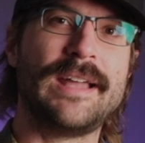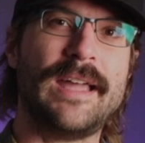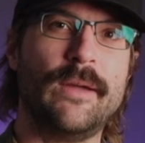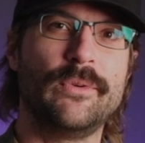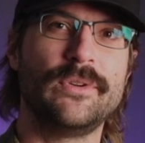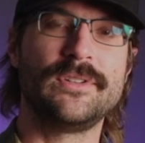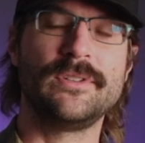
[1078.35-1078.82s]
I
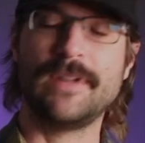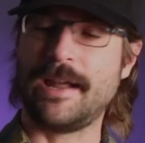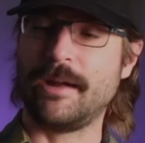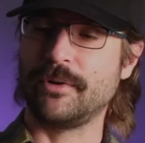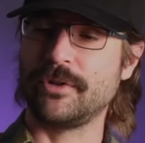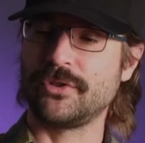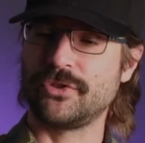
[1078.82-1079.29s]

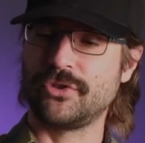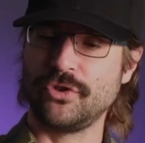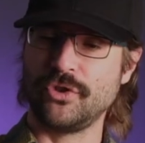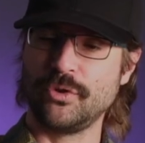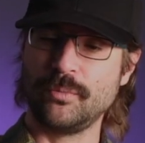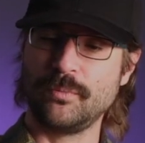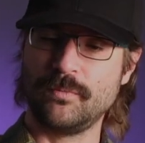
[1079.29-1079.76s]
would
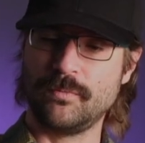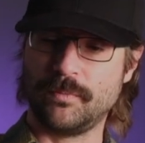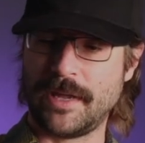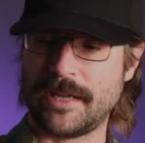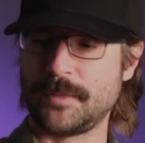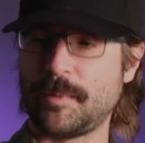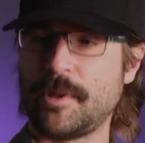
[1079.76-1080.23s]
assume,
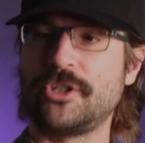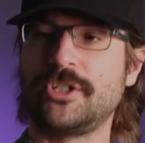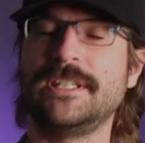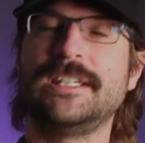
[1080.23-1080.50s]
especially